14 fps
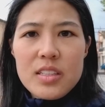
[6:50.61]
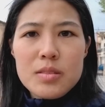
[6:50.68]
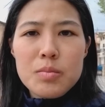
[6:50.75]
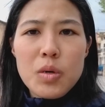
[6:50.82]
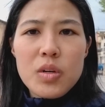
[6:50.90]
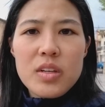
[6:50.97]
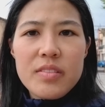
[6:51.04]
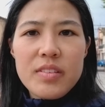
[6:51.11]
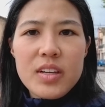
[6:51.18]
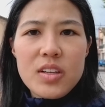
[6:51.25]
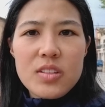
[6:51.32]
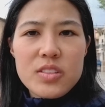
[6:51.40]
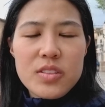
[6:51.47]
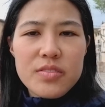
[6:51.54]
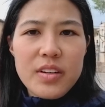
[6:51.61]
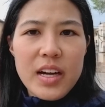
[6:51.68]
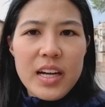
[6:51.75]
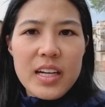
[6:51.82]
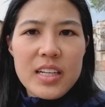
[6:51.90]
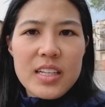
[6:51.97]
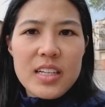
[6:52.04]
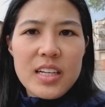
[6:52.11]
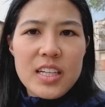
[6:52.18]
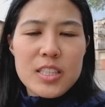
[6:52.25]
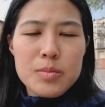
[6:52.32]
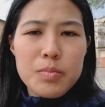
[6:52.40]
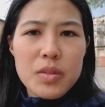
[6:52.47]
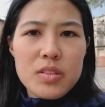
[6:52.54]
It's more difficult to find a
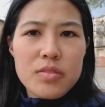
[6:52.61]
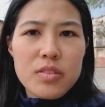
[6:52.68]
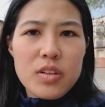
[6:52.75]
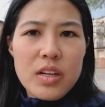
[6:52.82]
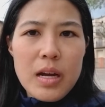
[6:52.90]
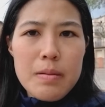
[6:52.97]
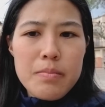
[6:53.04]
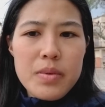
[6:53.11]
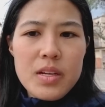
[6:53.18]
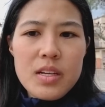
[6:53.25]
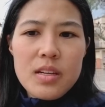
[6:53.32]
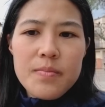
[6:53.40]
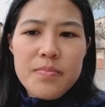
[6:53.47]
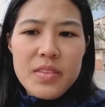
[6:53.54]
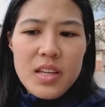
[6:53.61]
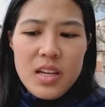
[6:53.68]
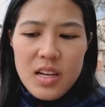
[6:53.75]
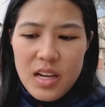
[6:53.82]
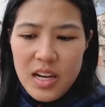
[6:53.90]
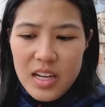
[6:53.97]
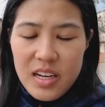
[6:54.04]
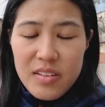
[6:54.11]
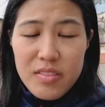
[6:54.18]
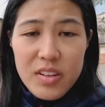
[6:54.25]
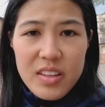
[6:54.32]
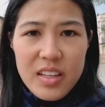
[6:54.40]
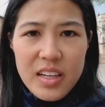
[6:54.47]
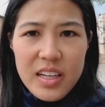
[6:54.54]
spot for camping and
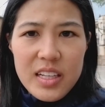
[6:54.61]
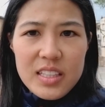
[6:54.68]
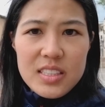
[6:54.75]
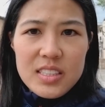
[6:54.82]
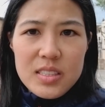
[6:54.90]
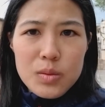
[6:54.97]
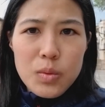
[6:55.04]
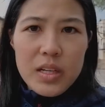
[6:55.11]
everything is wet